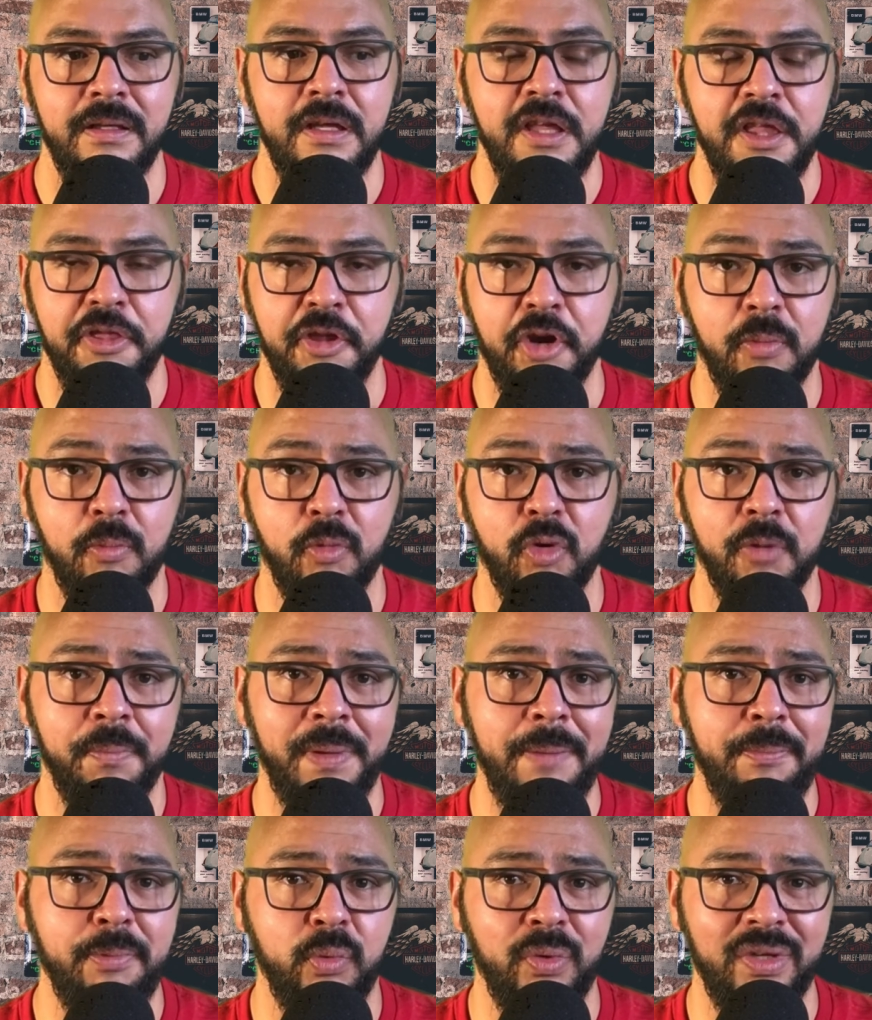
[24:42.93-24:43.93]
There are more
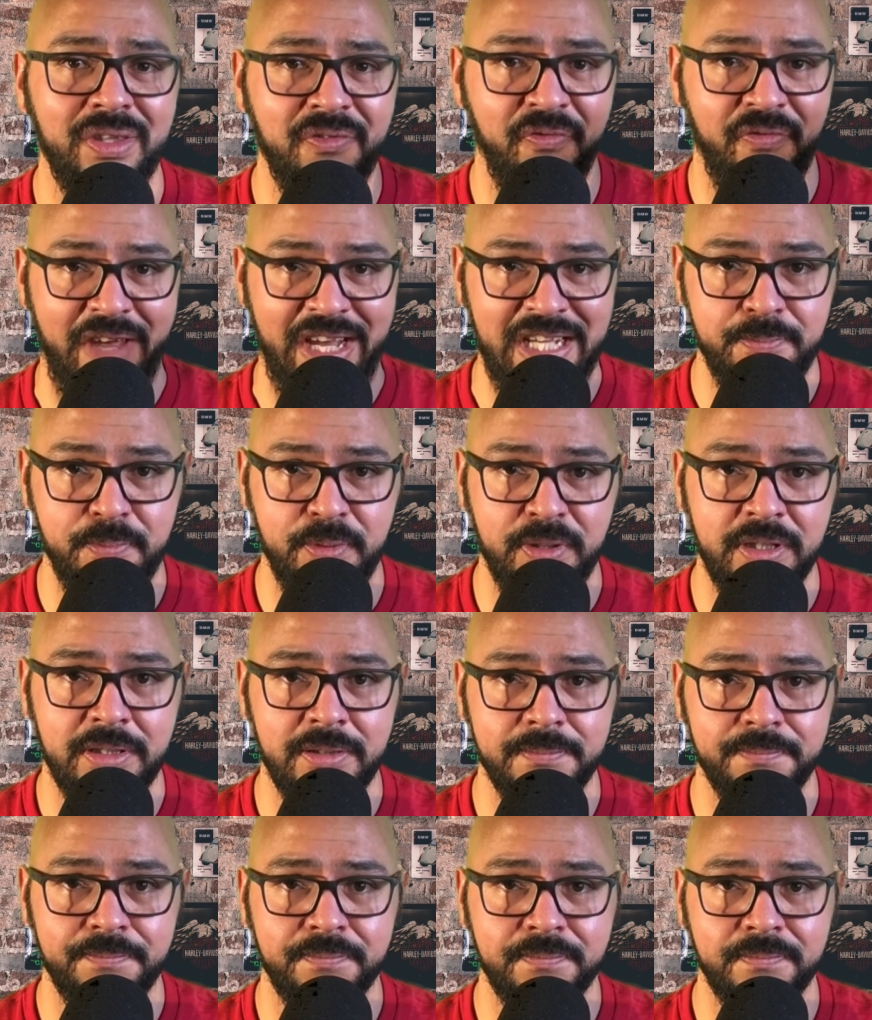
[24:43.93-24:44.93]
people with Facebook
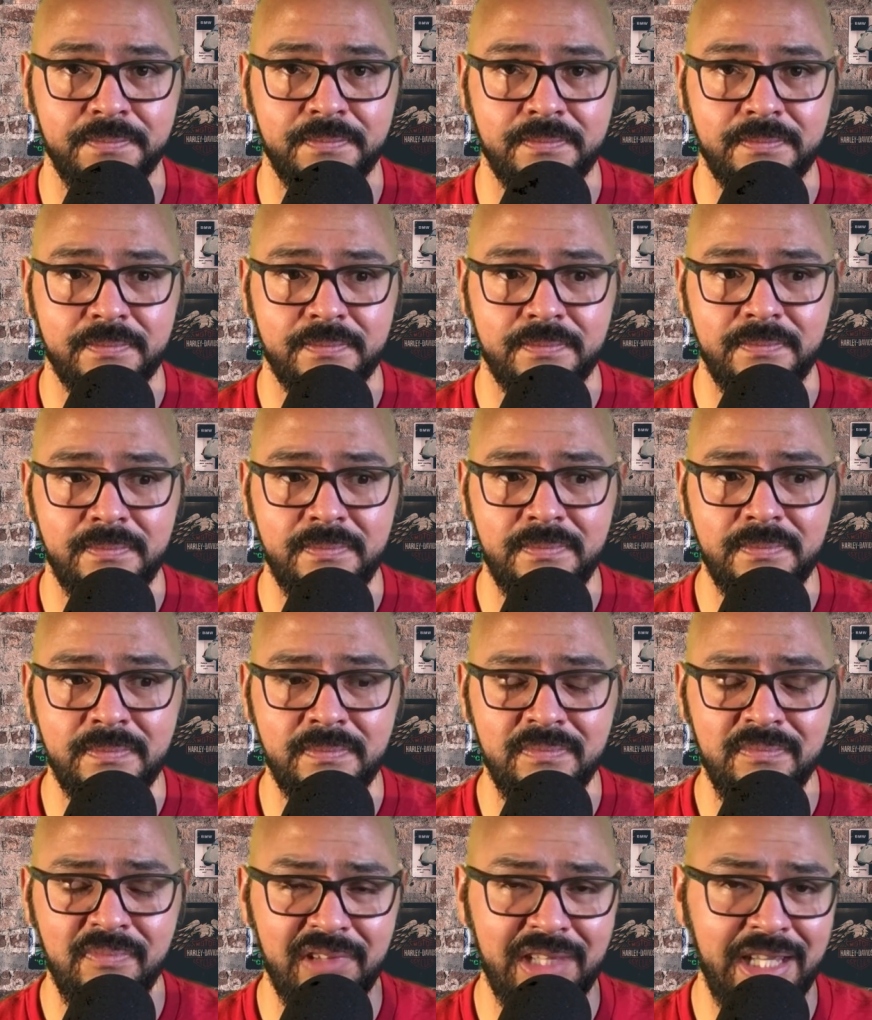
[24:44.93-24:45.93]

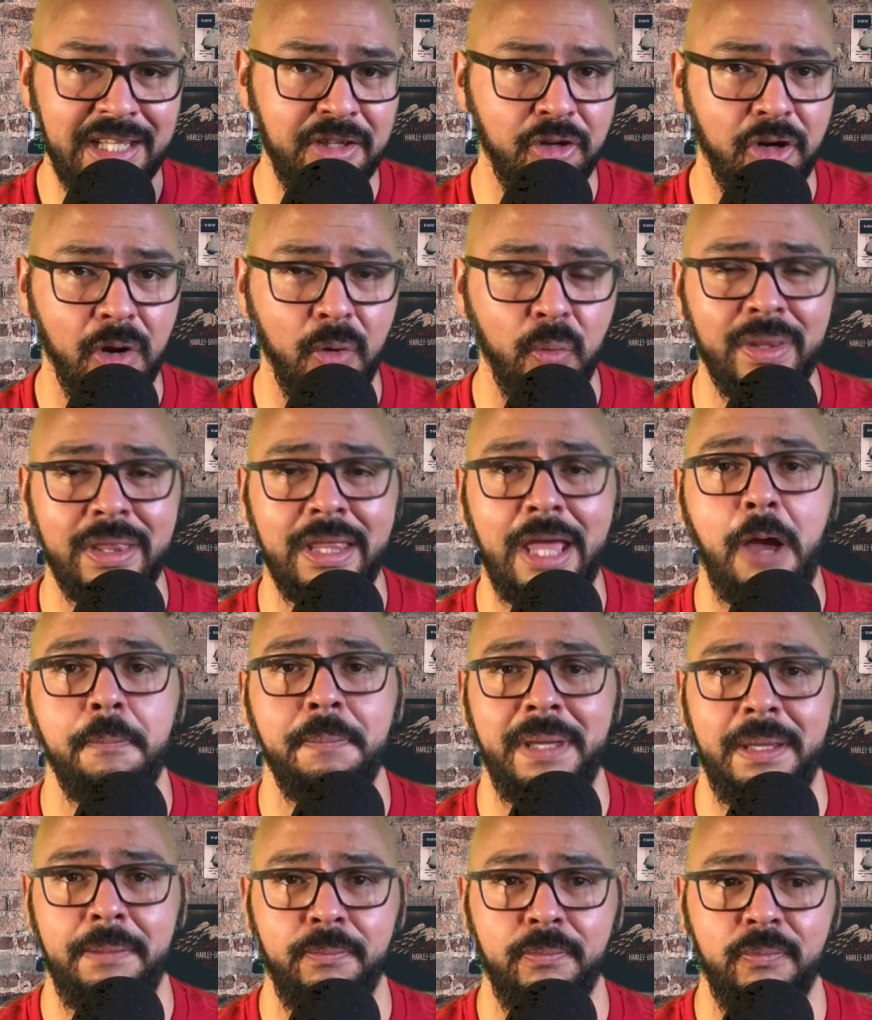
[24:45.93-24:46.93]
than there are without
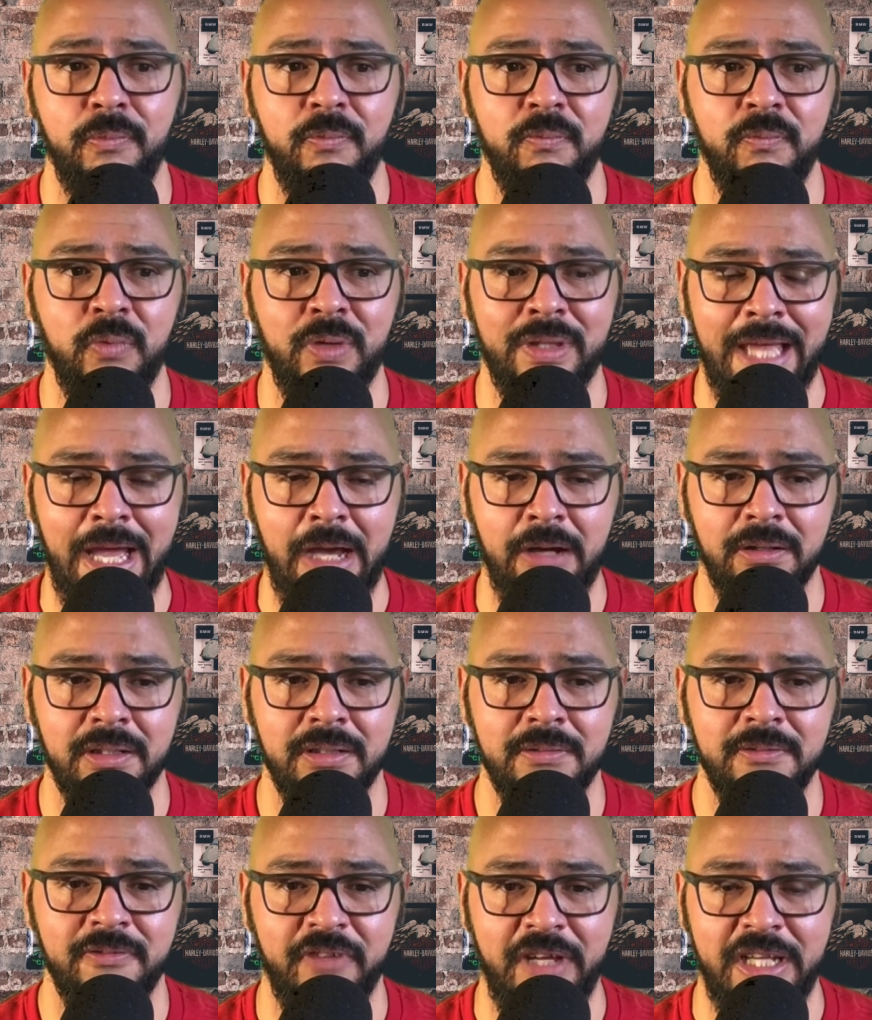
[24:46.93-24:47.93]

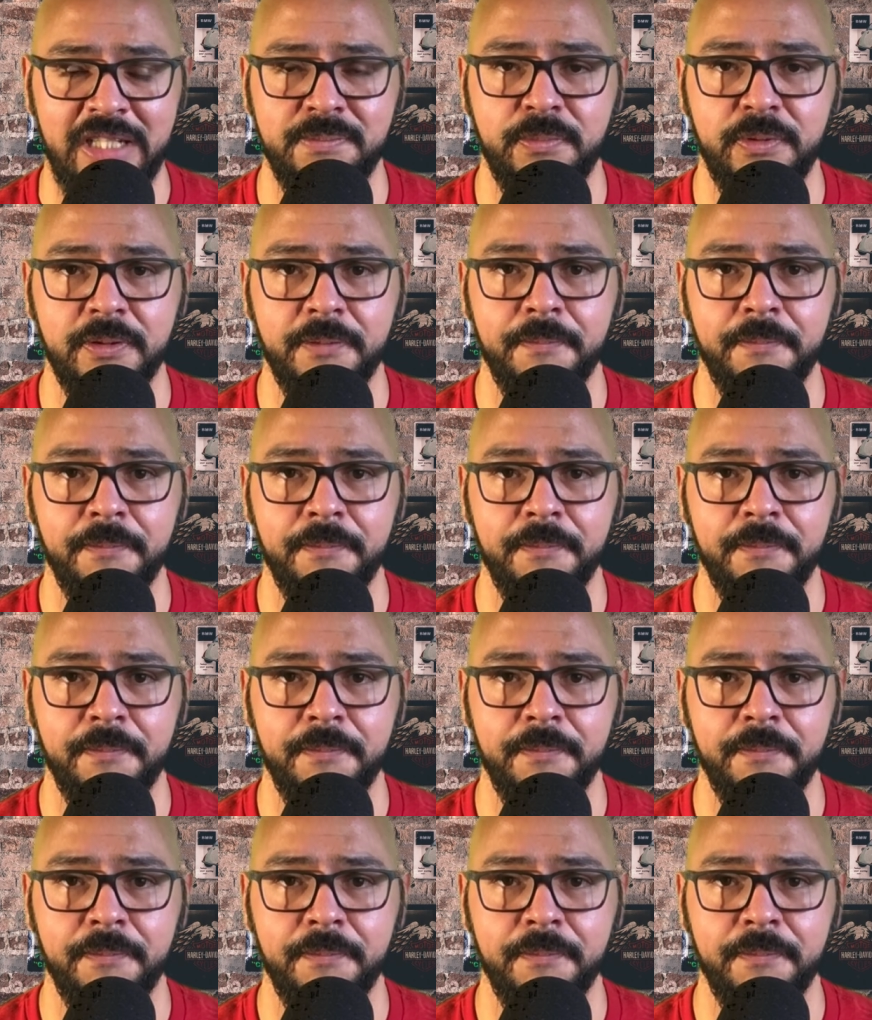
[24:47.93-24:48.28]
Facebook.